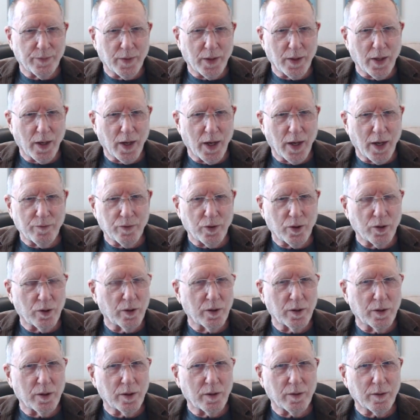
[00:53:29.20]
that I've
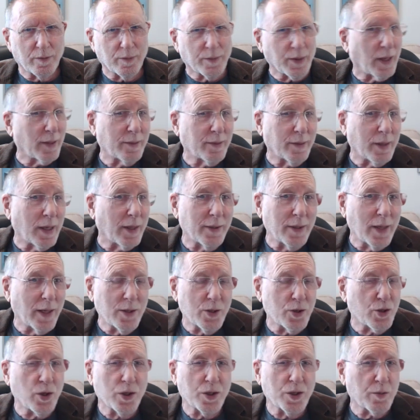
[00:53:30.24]
heard, and
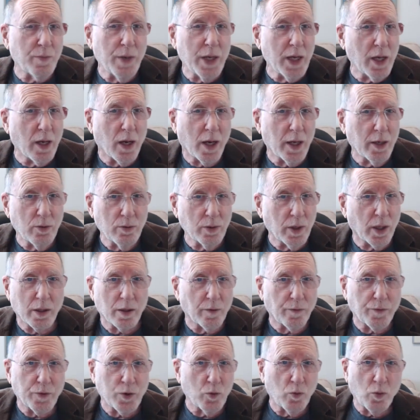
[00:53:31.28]
that's just me. I don't care
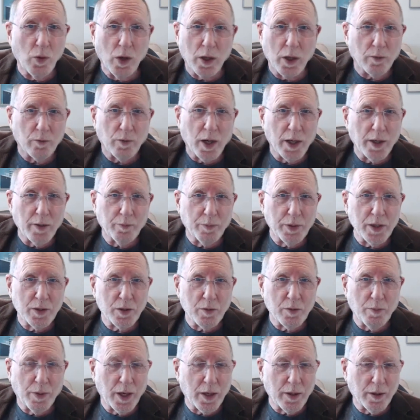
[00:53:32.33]
if you want to write a piece
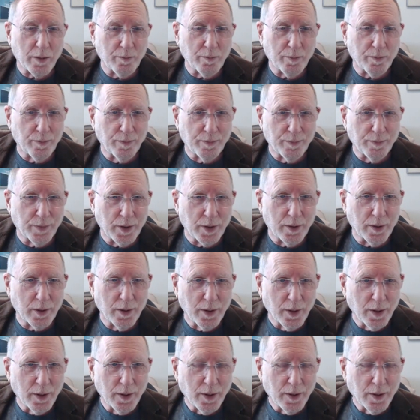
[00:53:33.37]

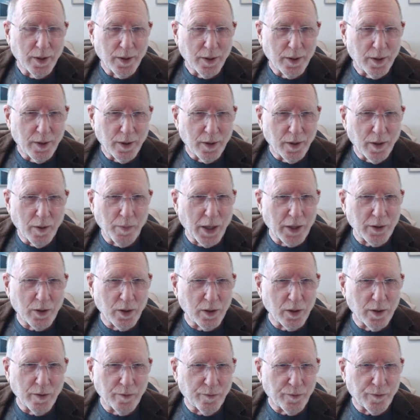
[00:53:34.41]

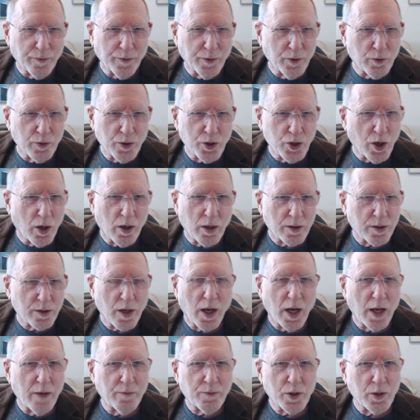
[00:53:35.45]
if you're Charles
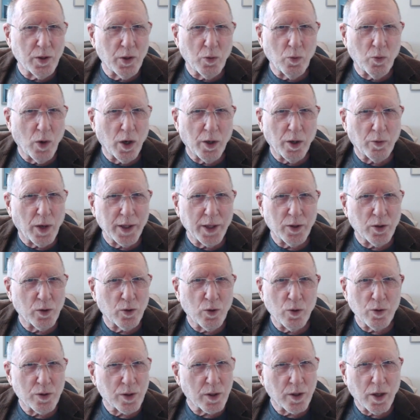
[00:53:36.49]
Ives and you want to write the
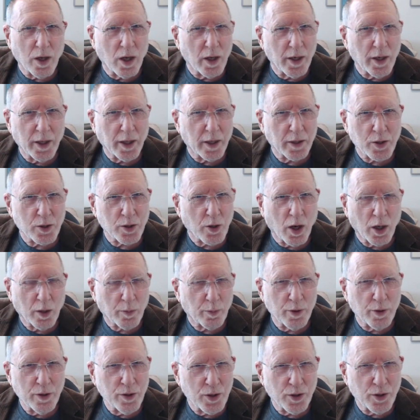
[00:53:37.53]
Housatonic at
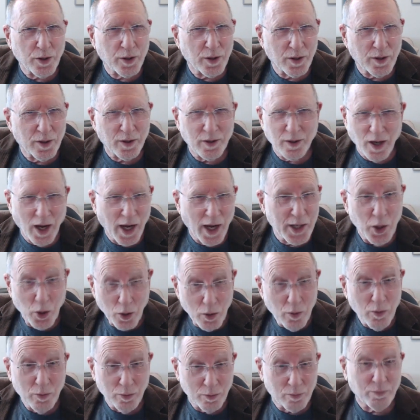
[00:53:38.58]
Stockbridge. I
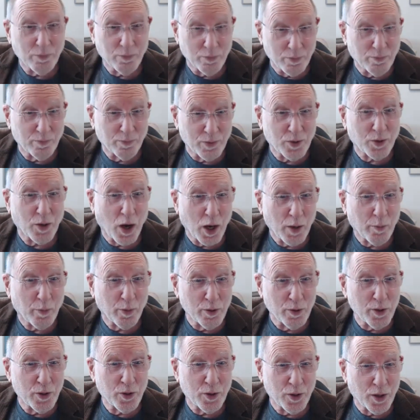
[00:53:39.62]
know
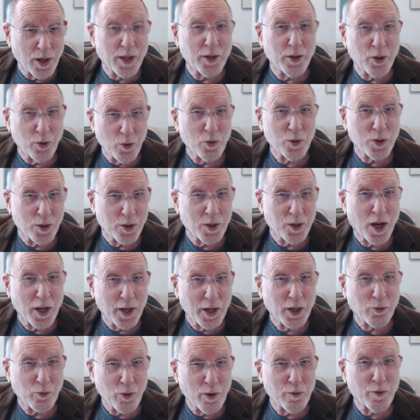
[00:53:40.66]
Stockbridge and the Housatonic
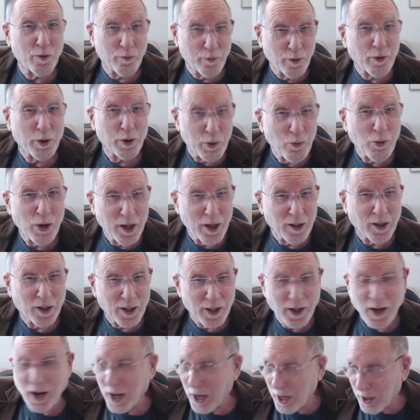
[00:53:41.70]
River very well,
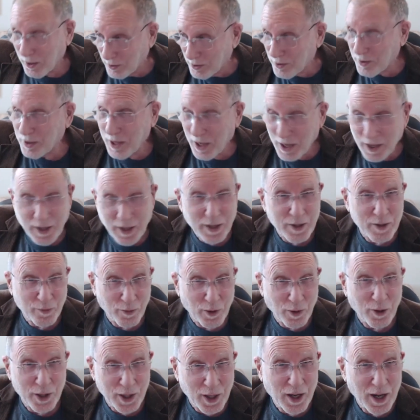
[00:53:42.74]
and I understand it's
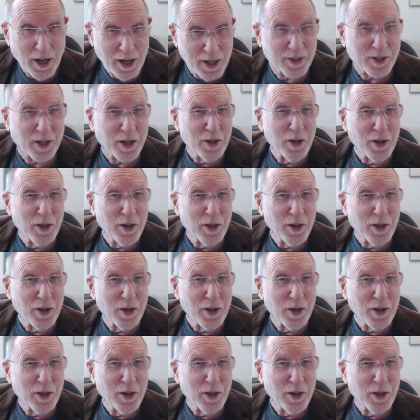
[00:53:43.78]
very nice,